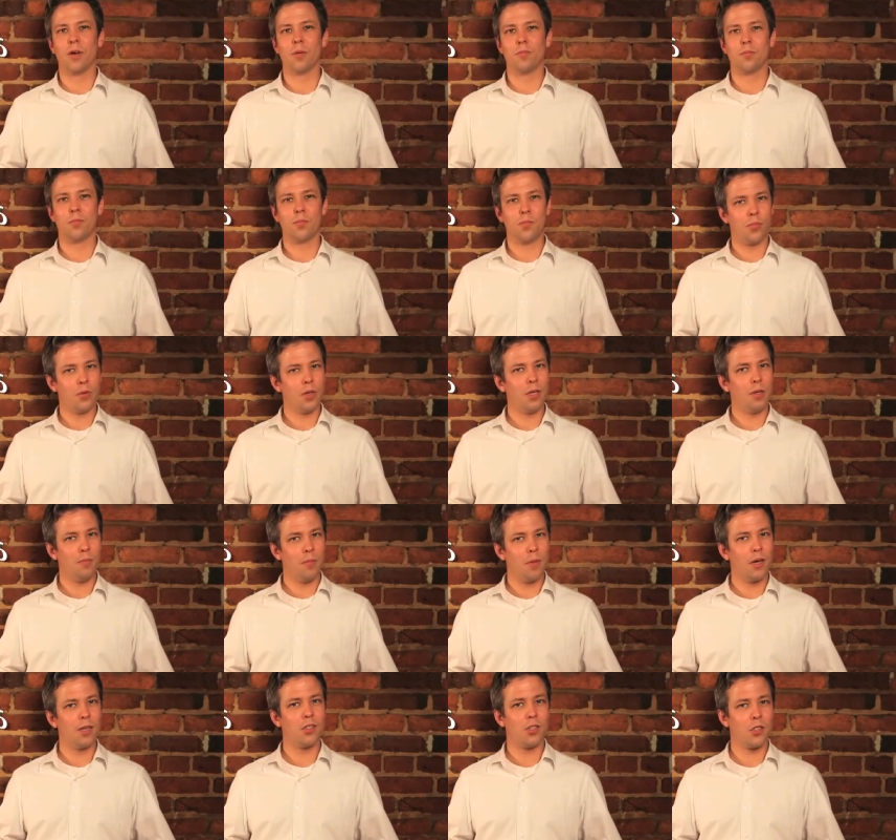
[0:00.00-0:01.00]
up pretty
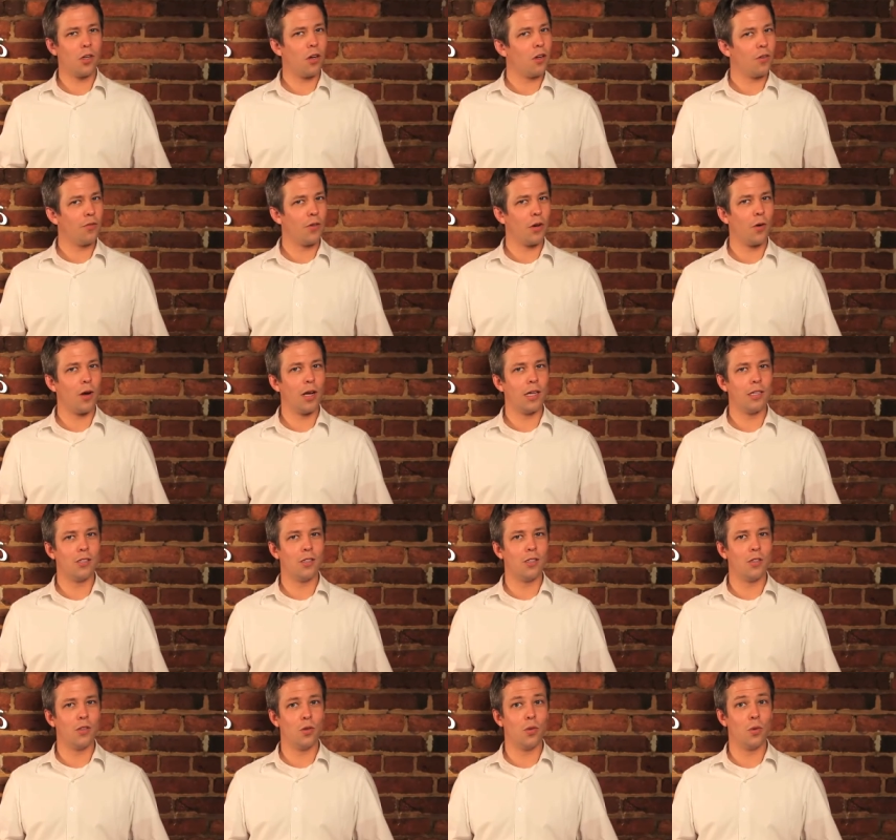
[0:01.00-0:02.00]
much all their
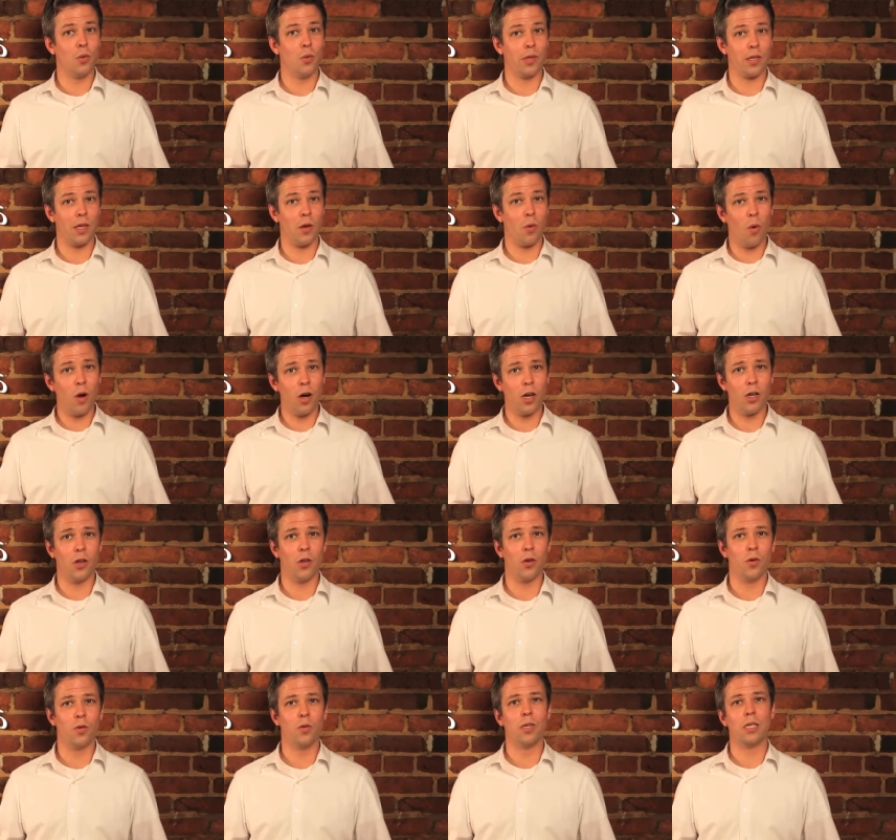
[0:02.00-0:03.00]
rights to do what they want to do